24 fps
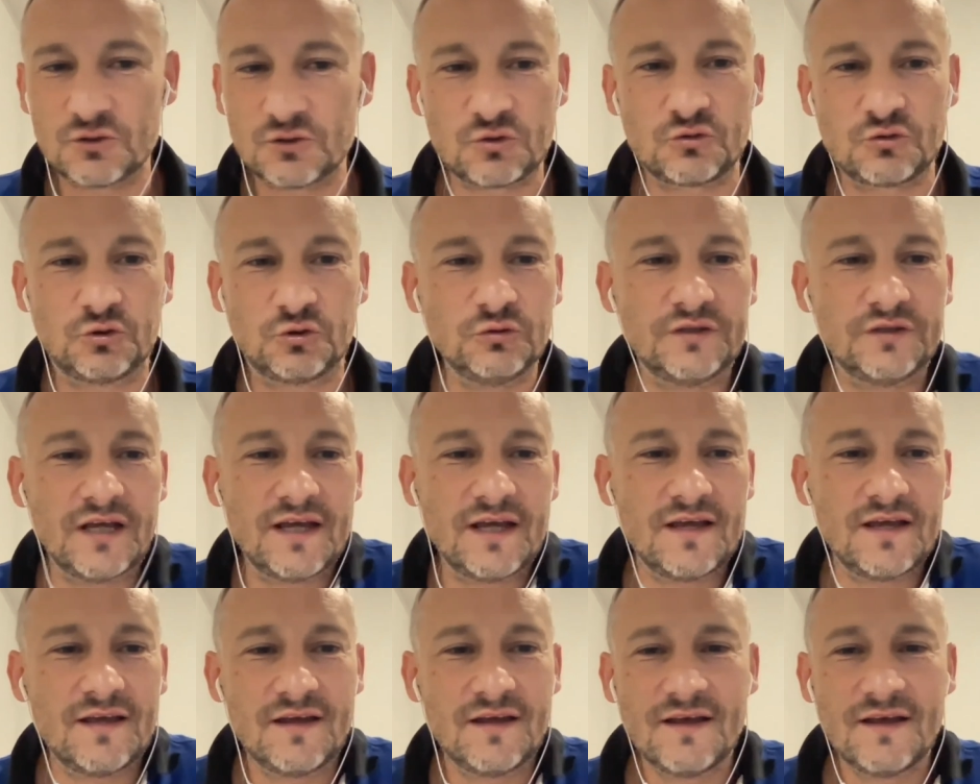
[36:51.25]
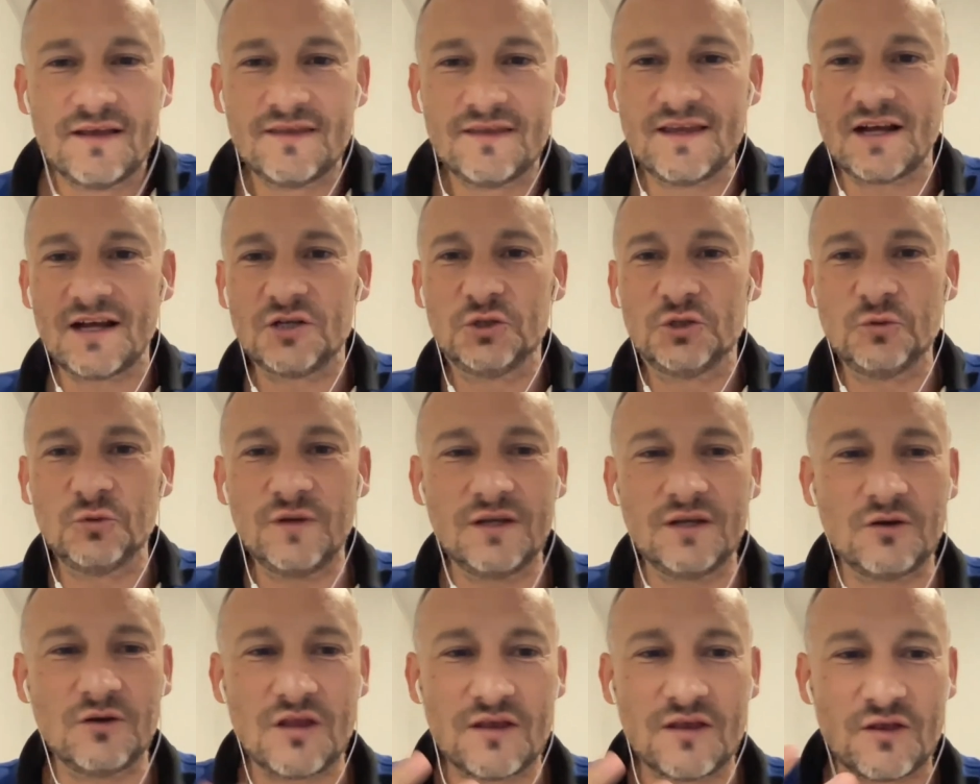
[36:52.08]
today they are
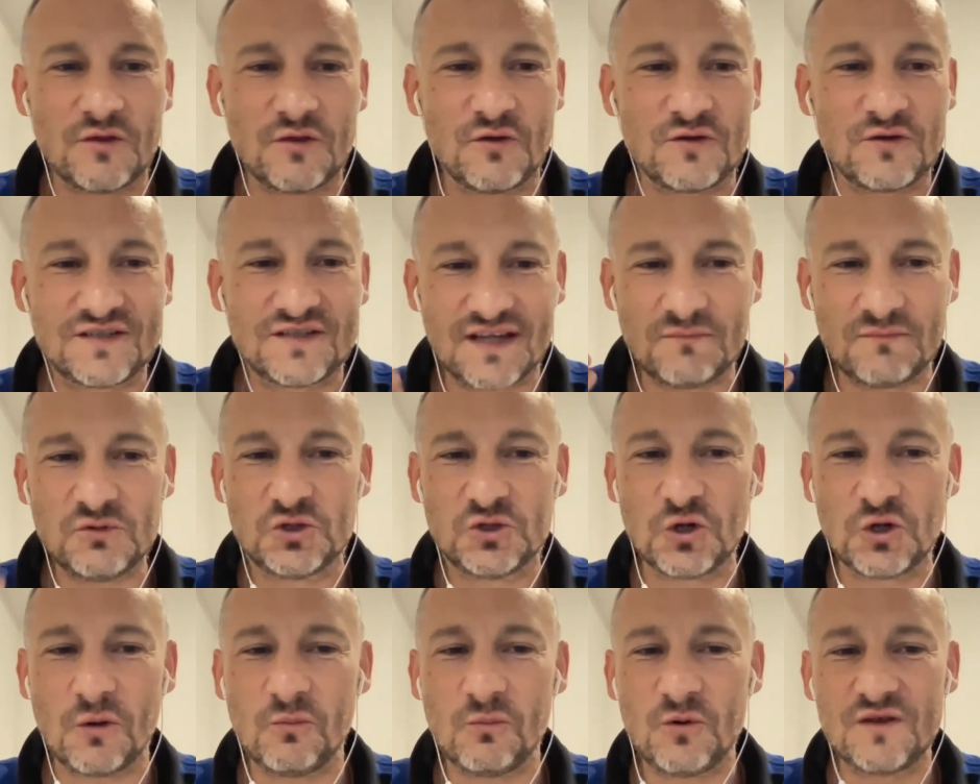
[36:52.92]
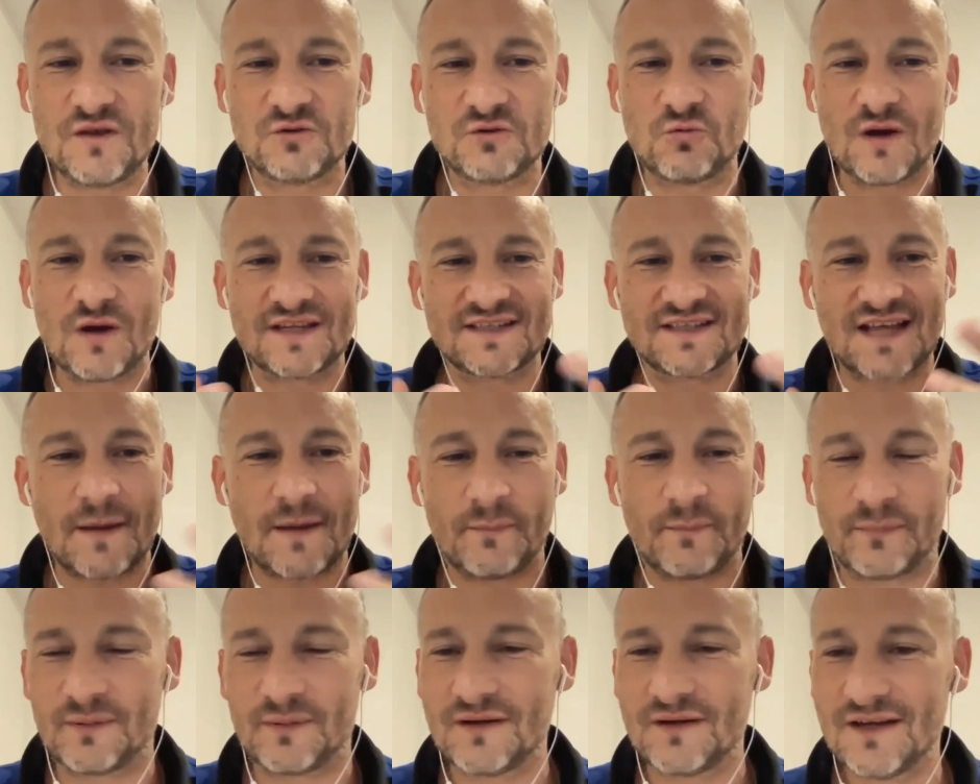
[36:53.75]
doing the same job with WhatsApp
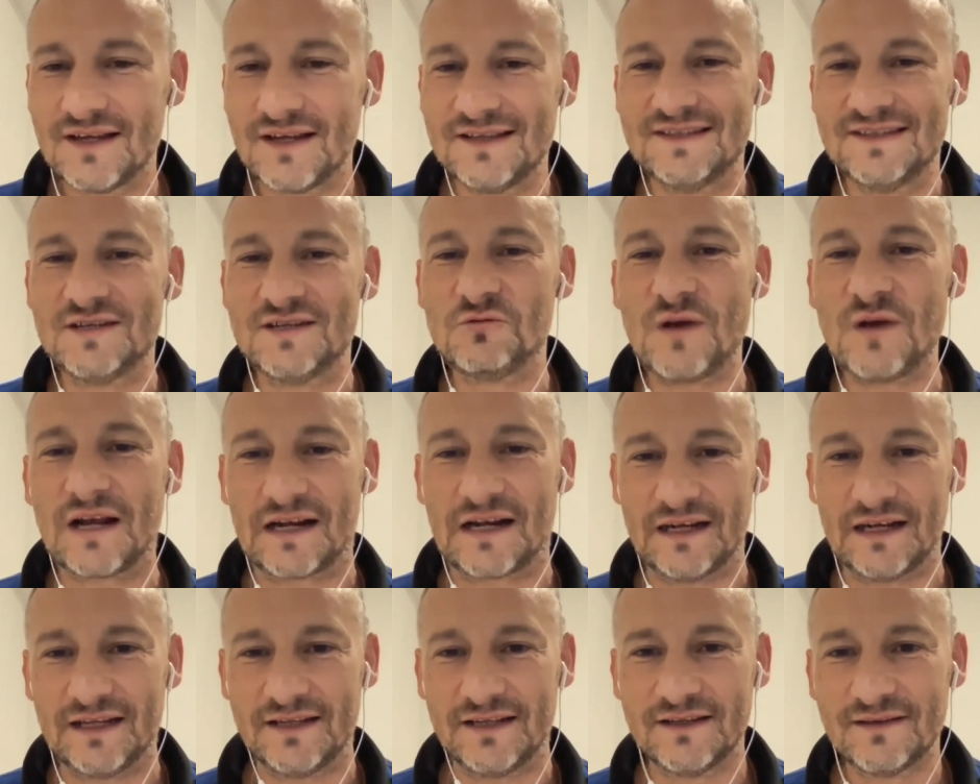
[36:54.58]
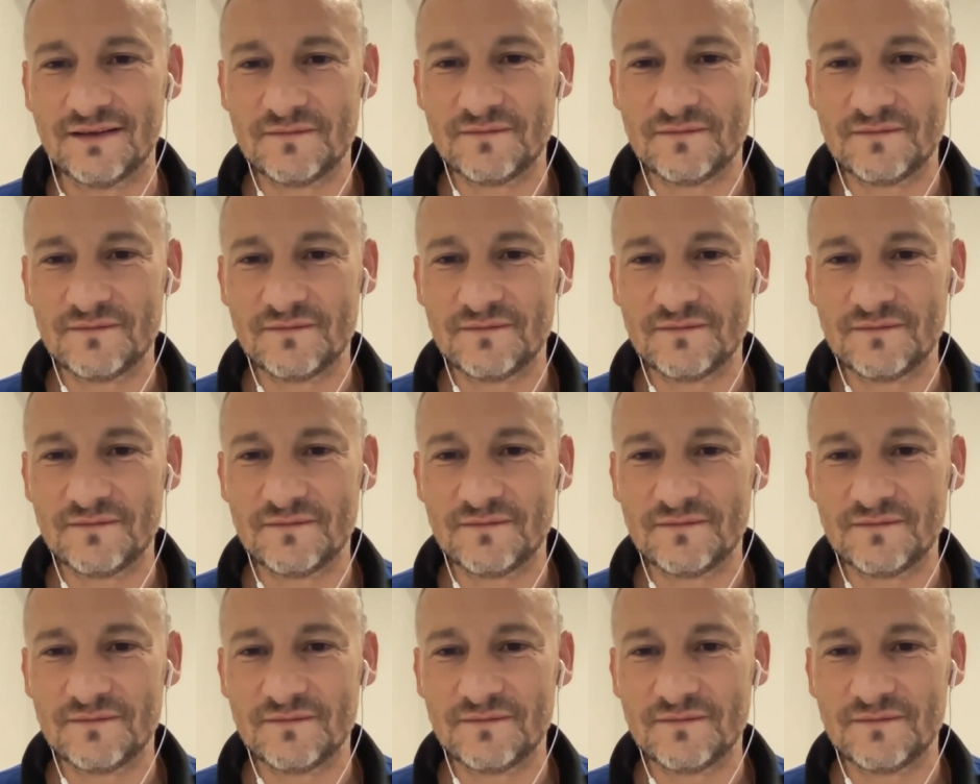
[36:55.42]
directly.